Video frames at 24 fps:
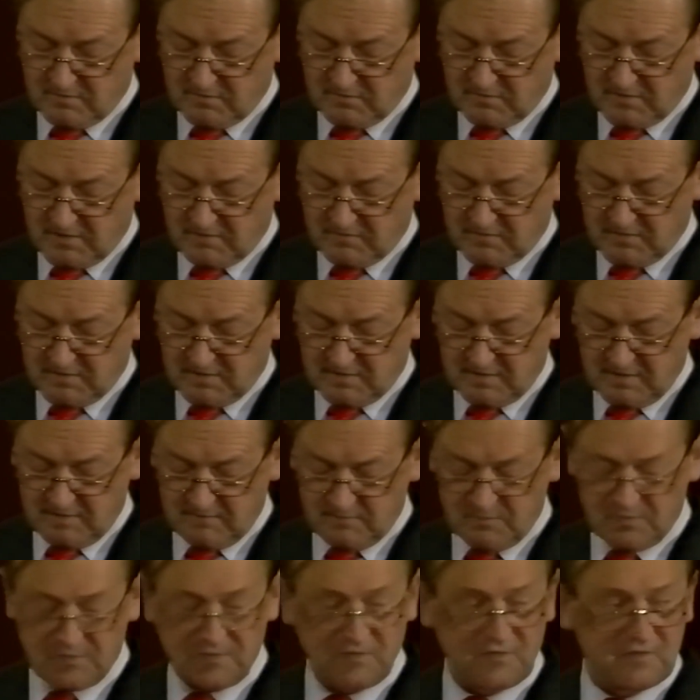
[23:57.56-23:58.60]
is having a
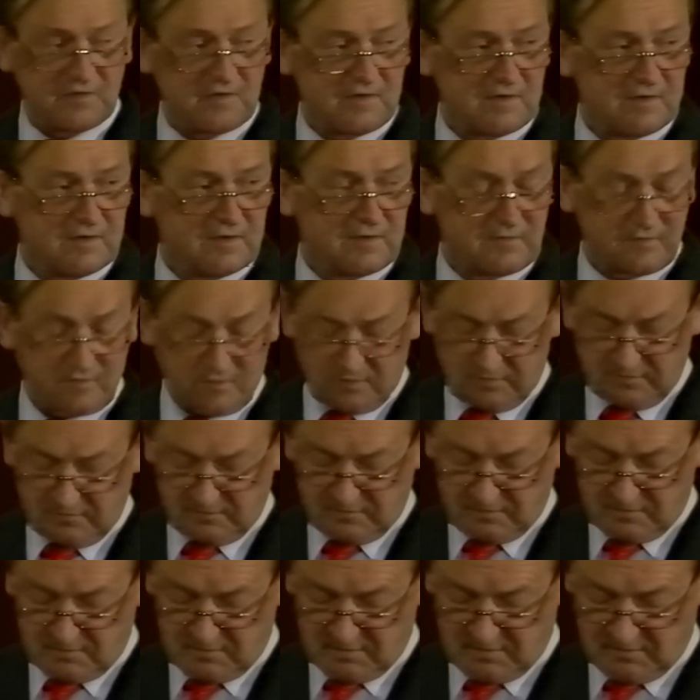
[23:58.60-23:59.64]
number of serious
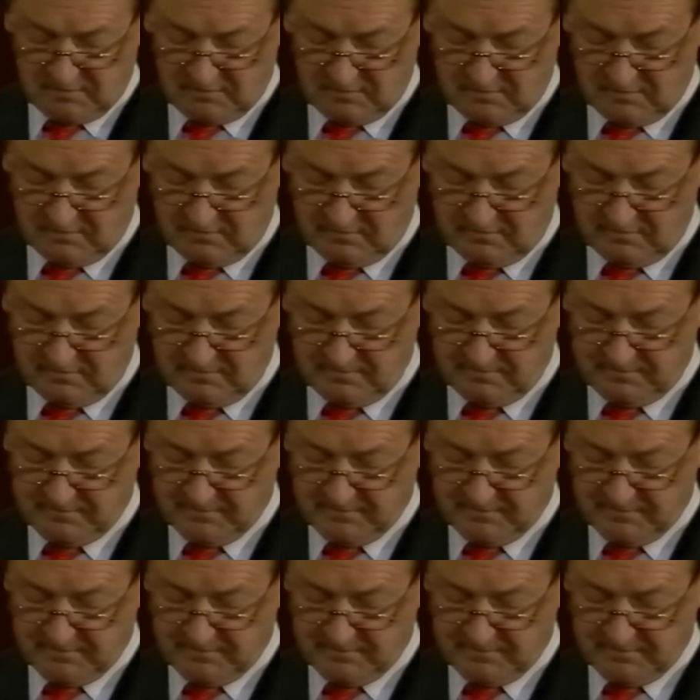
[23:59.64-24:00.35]
consequences.